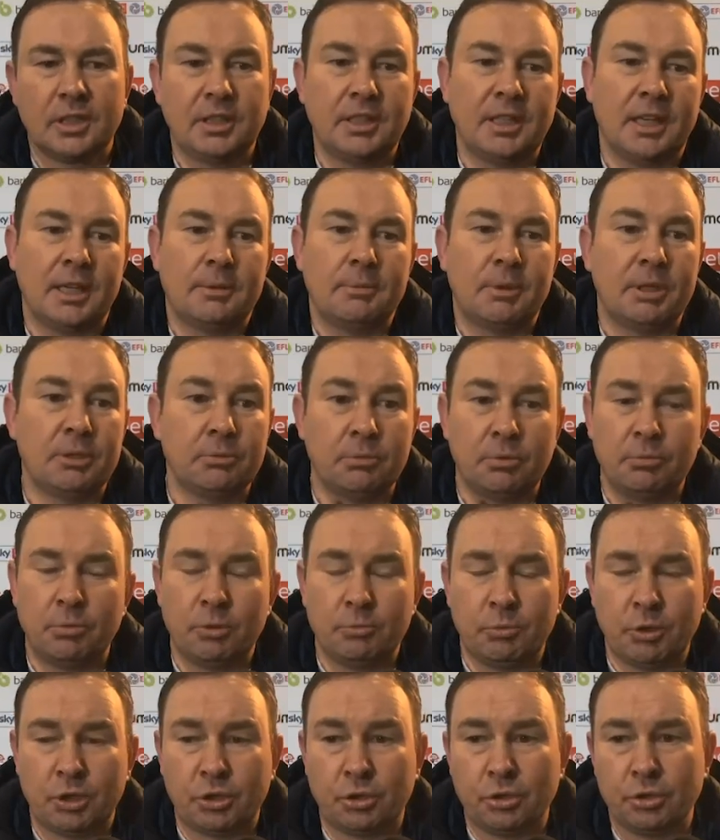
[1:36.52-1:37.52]
Yeah, I mean,
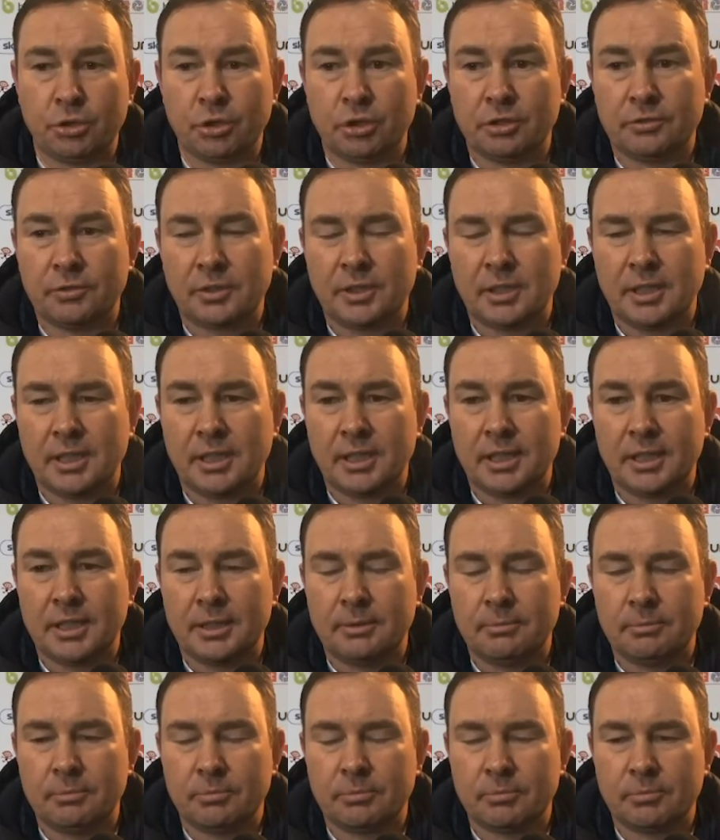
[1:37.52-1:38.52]
we could have,
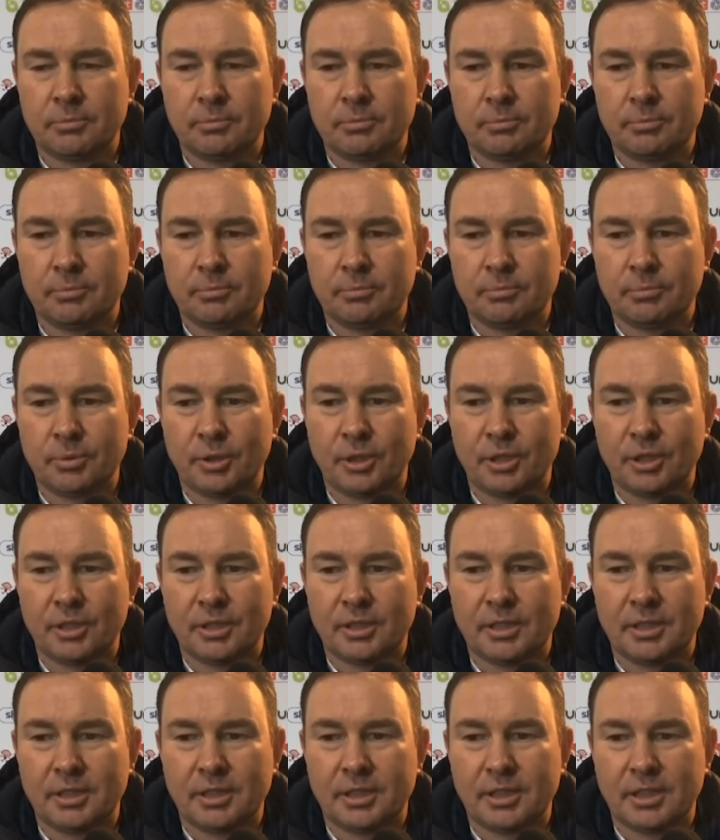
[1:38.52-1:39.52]

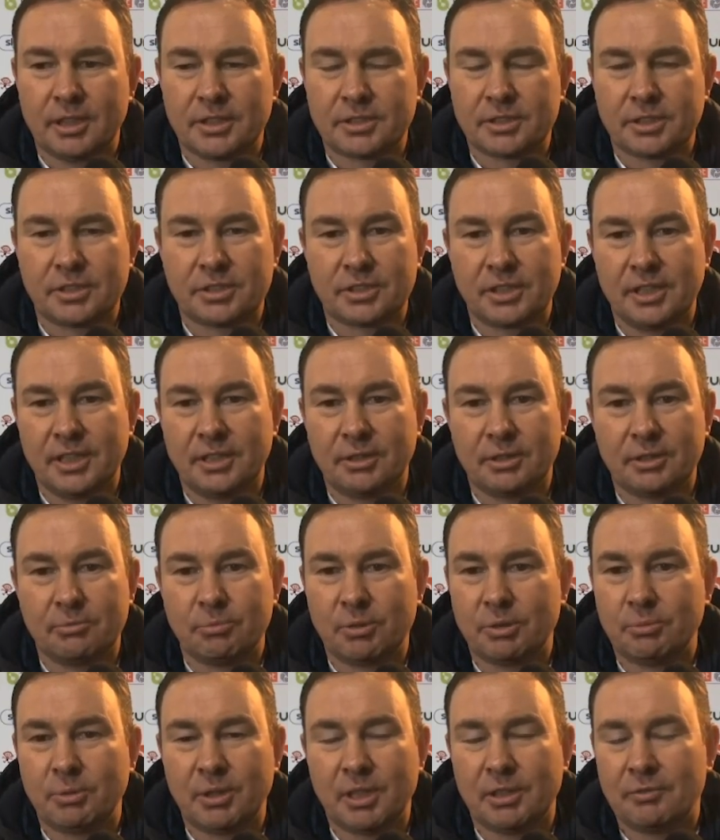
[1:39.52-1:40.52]
but as I say,
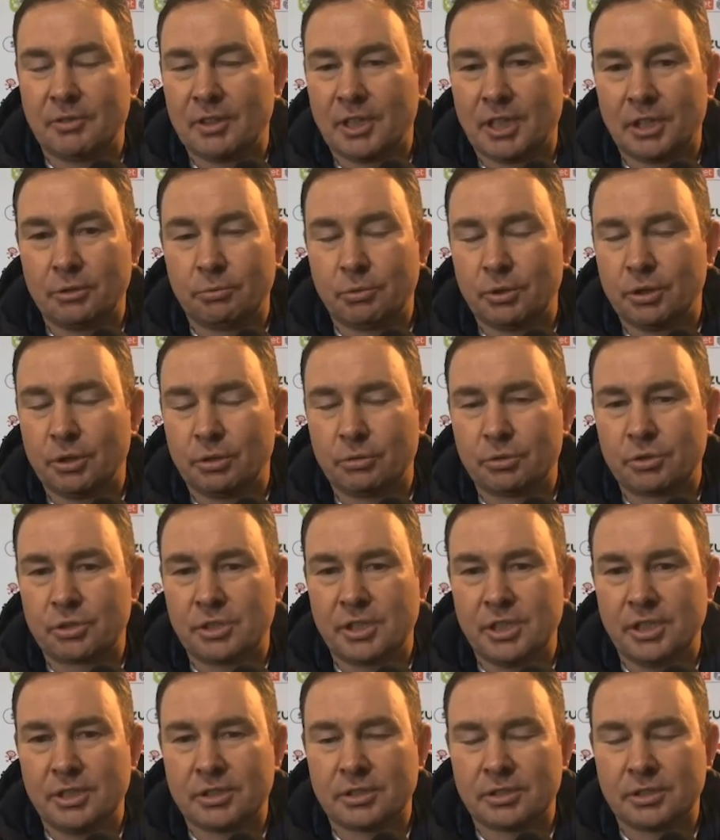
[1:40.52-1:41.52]
we haven't had one all
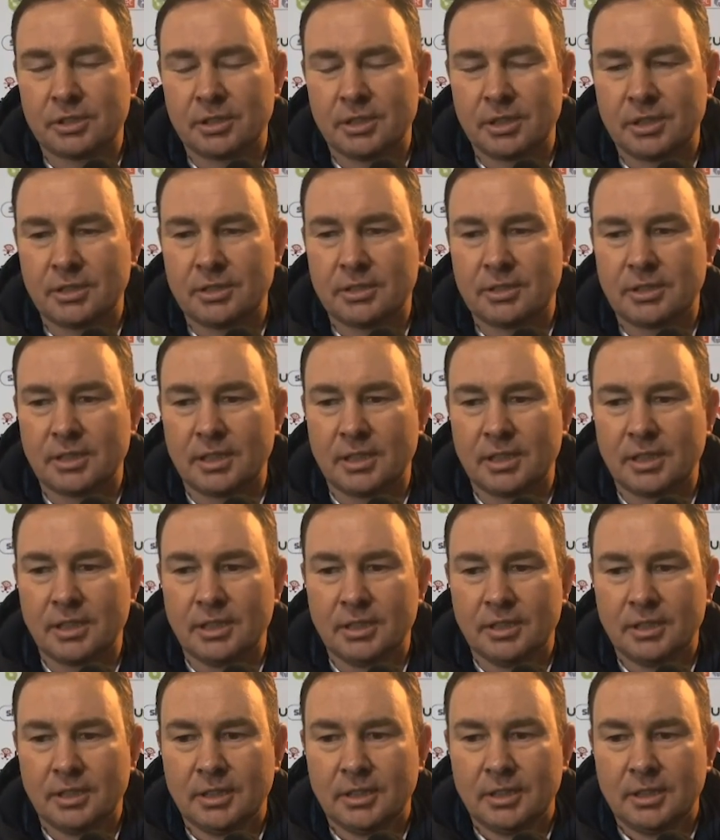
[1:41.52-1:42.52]
season, and
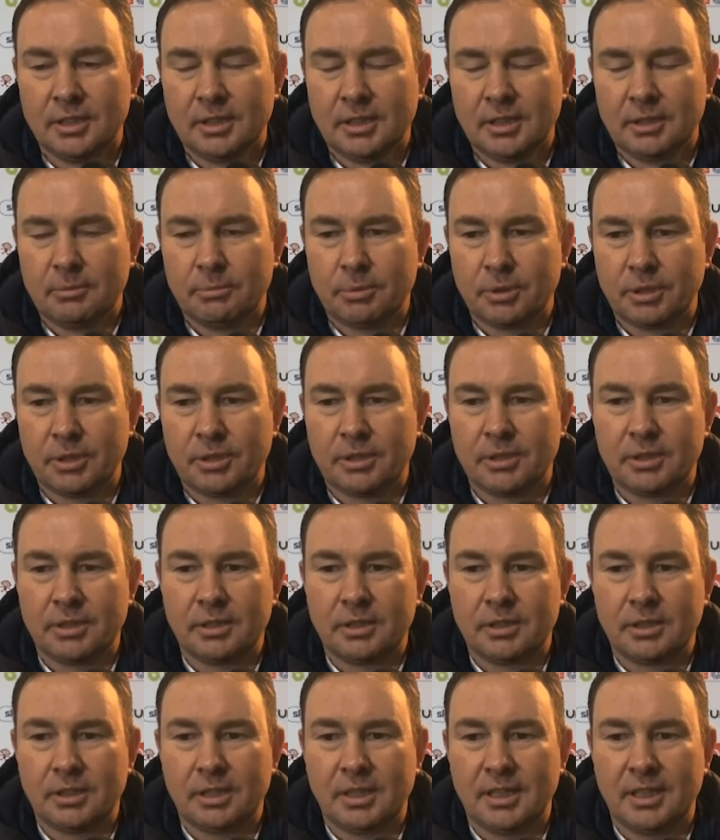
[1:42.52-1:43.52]
but
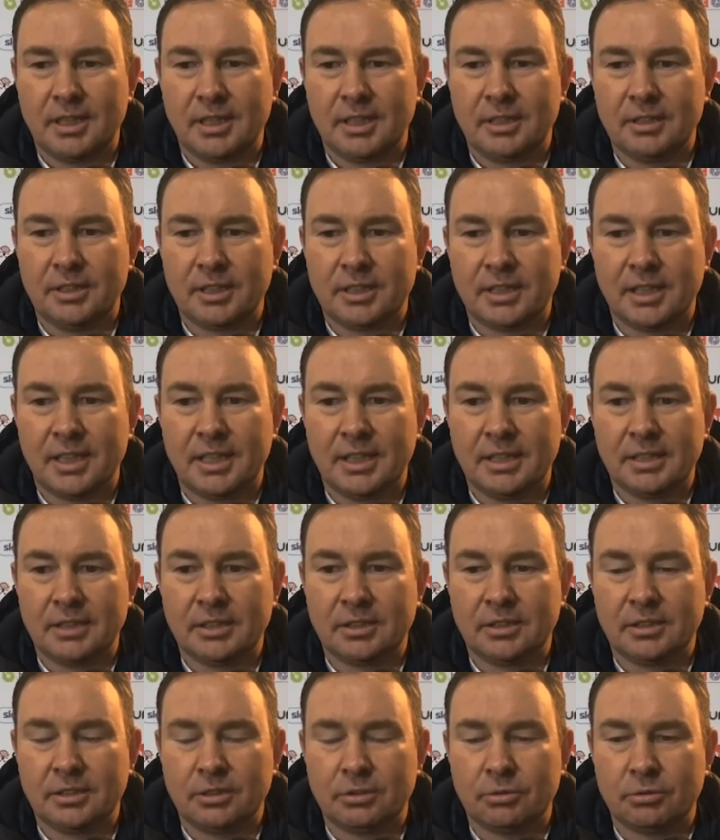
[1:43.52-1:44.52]
in the night,
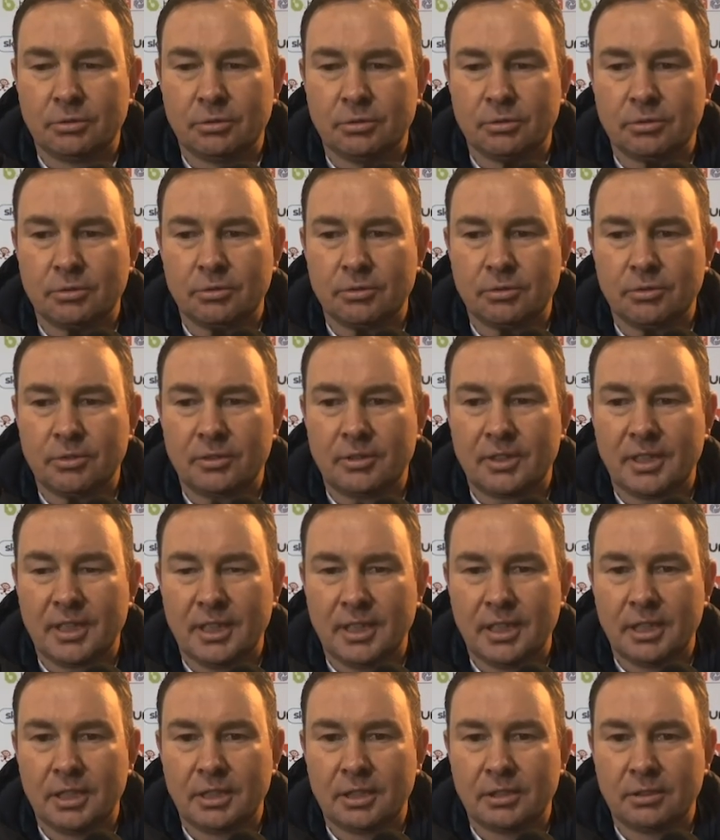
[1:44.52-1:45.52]

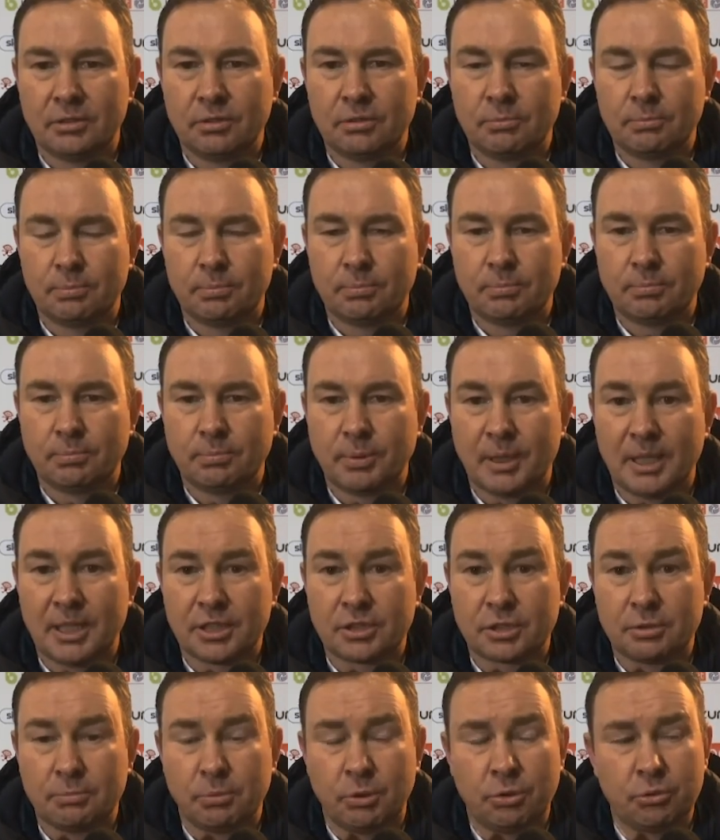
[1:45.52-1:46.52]
they
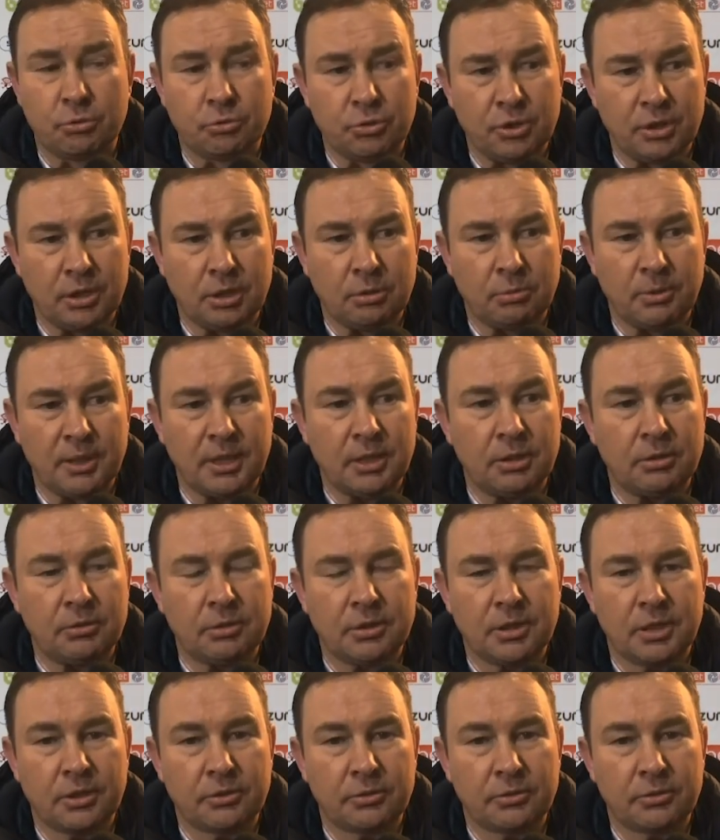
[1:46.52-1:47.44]
passed the ball really well.